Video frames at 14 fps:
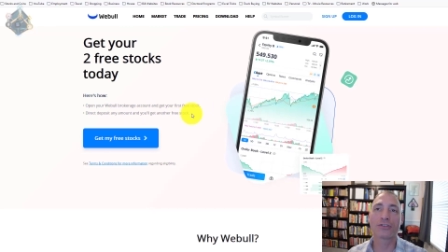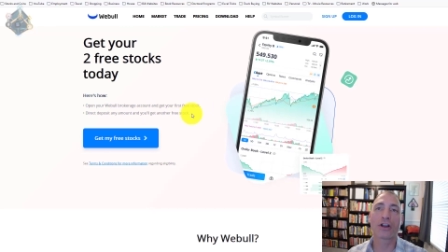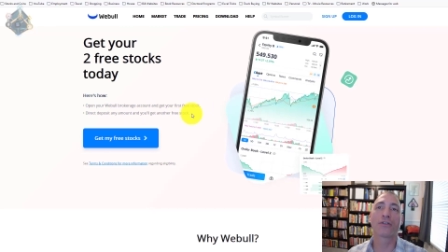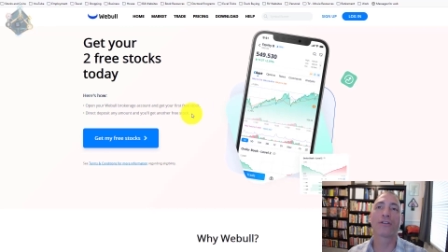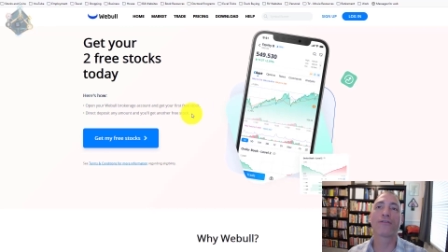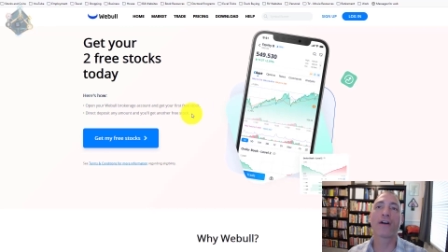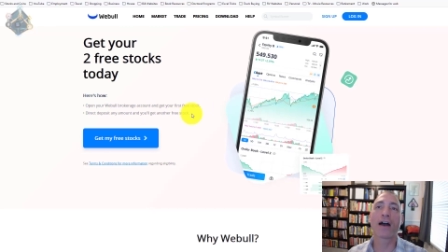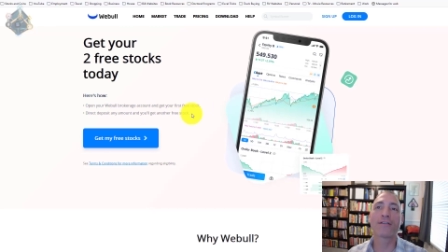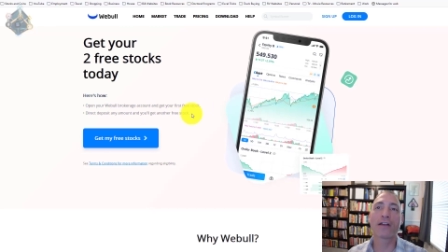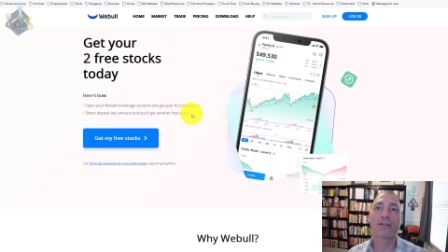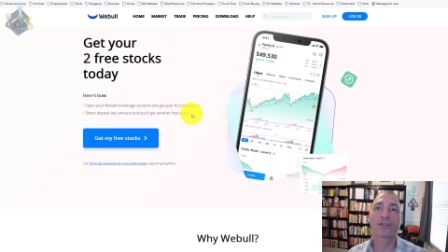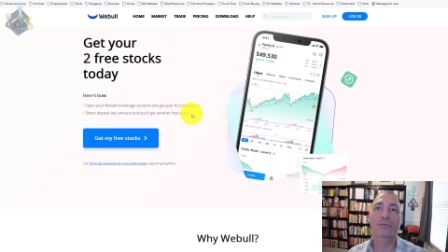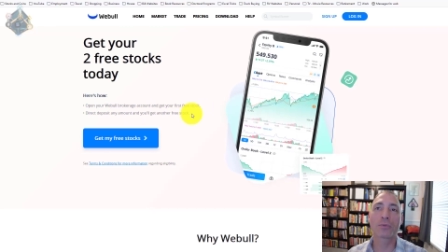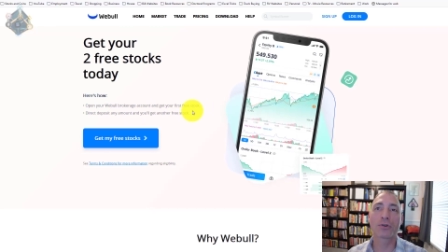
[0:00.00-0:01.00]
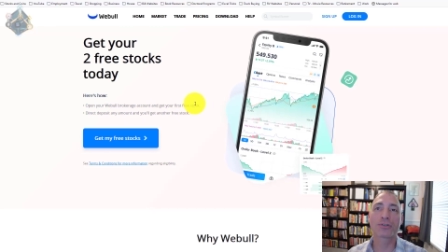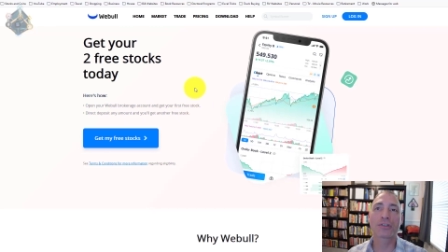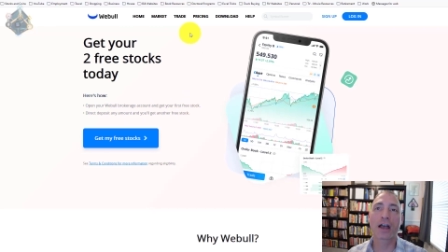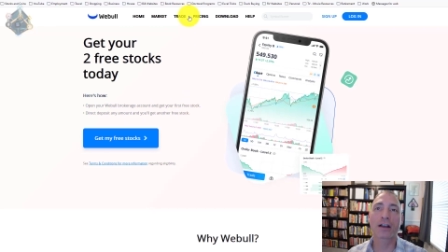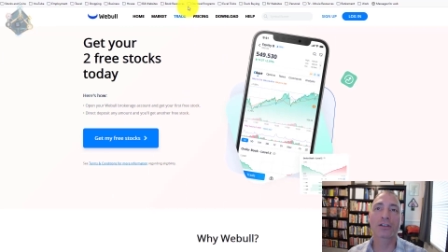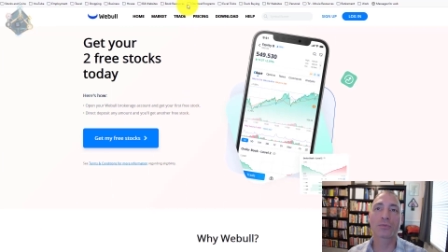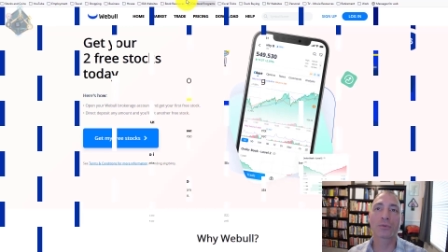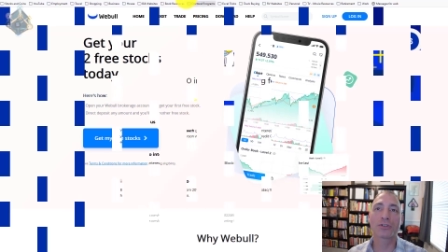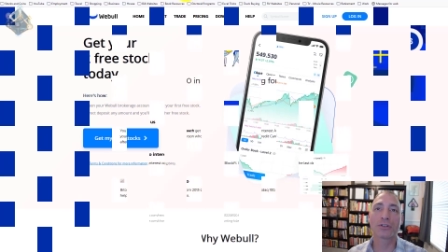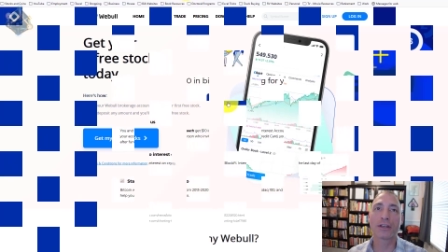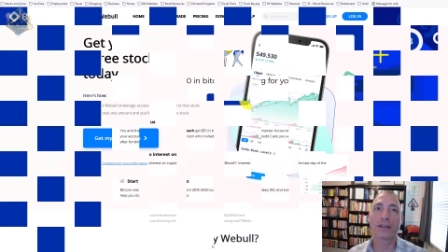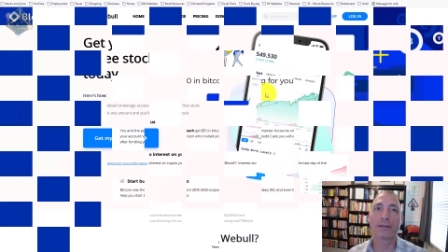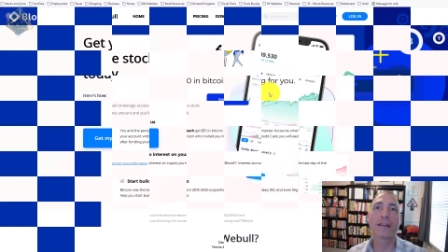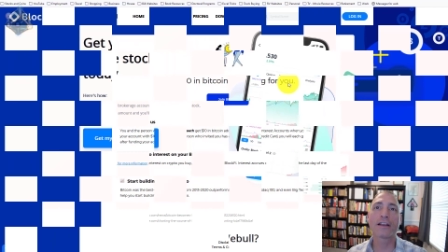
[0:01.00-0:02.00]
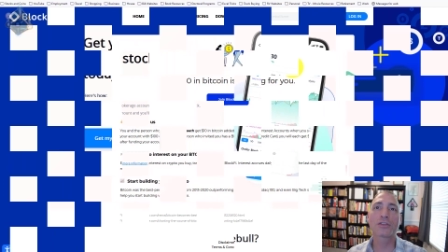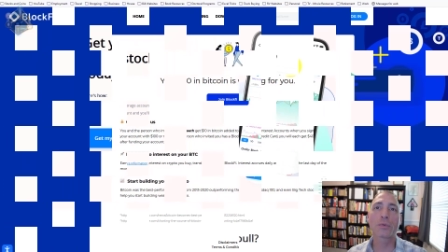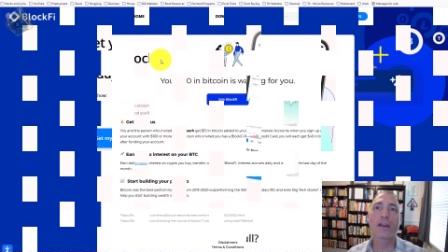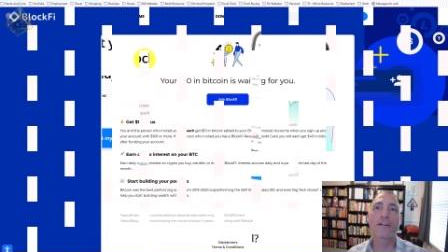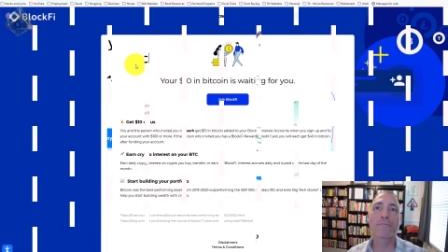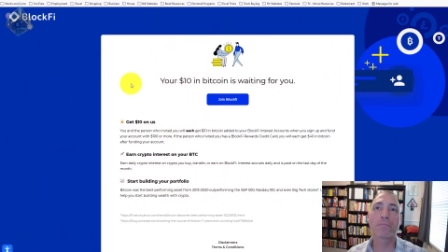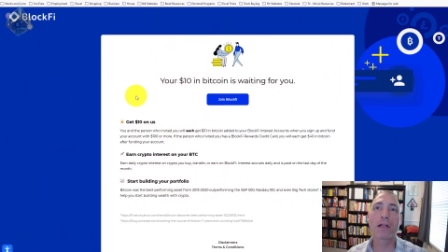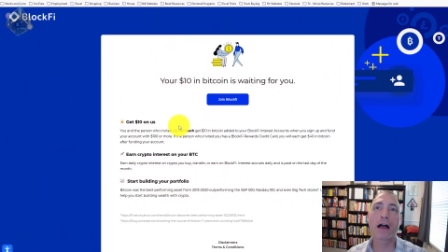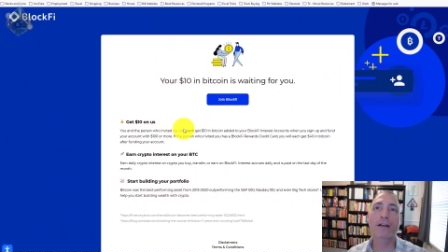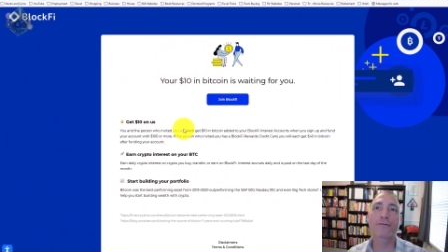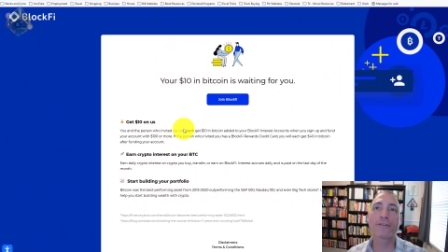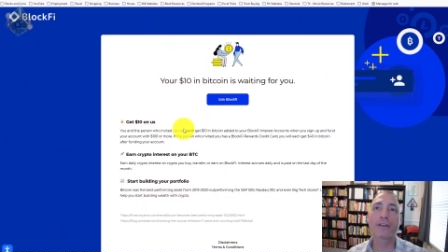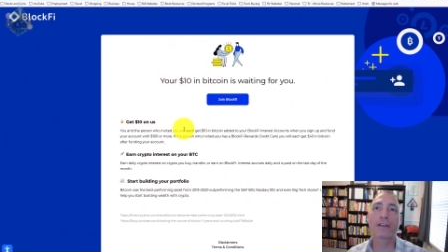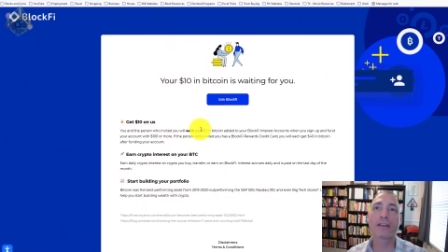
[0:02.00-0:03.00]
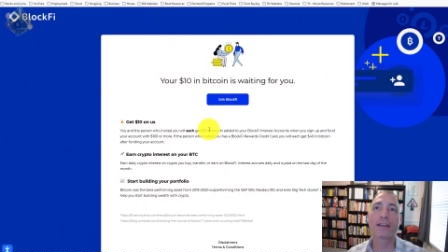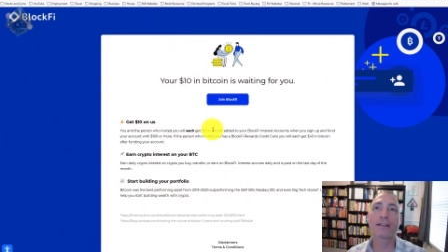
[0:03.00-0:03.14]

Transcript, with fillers: Generally $5 per stock is what you get. Next we have BlockFi.